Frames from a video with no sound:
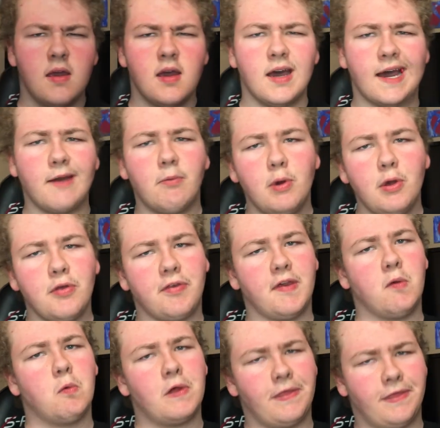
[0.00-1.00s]
I will say
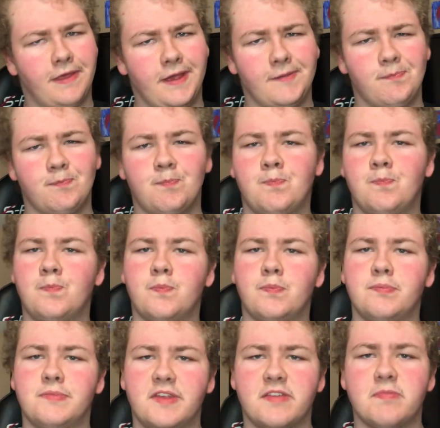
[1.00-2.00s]
one thing.
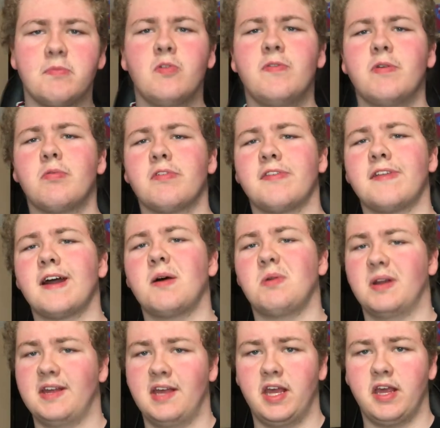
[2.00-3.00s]
This movie was not
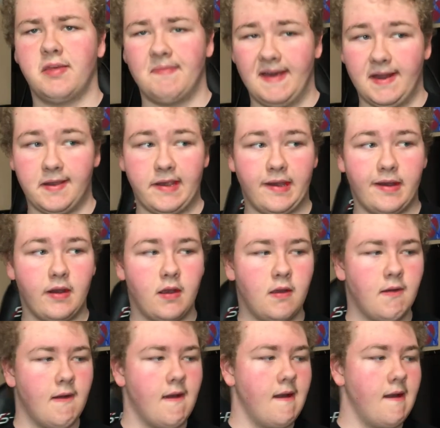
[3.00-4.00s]
what I expected.
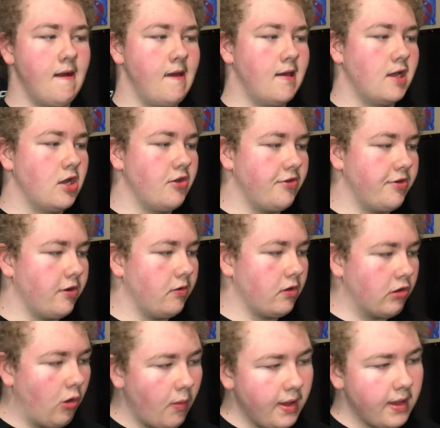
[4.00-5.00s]
So,
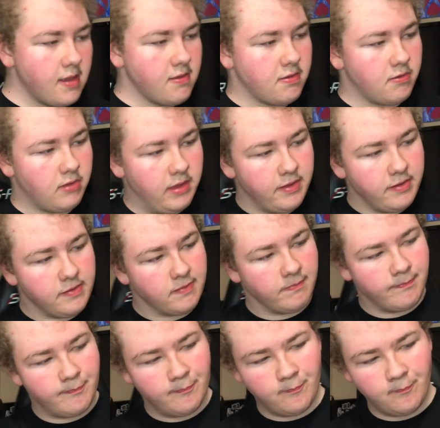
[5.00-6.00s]
going into this,
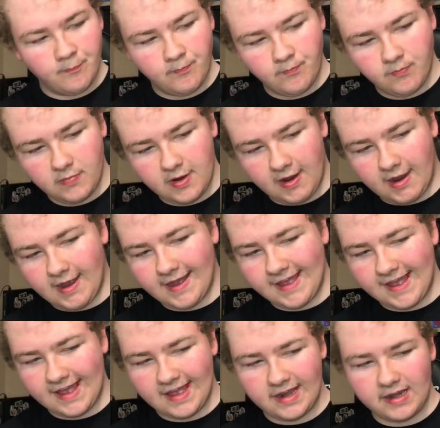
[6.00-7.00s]
I
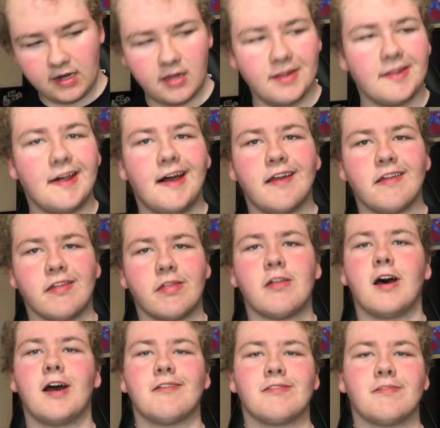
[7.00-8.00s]
had a lot of
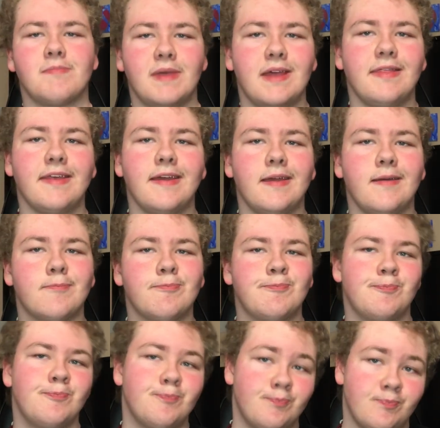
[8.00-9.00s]
thoughts, mainly
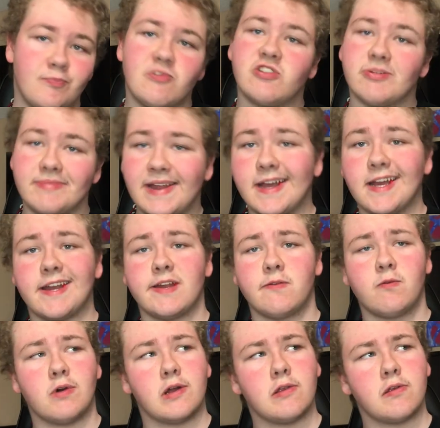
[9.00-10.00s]
some negative
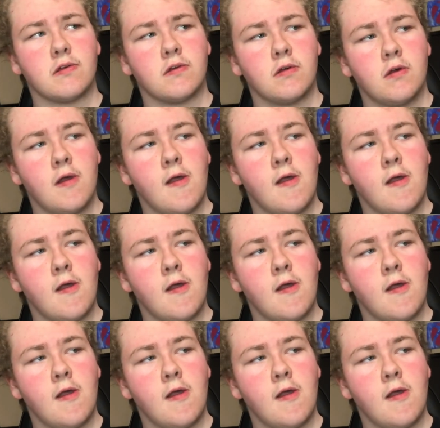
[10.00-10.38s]
ones.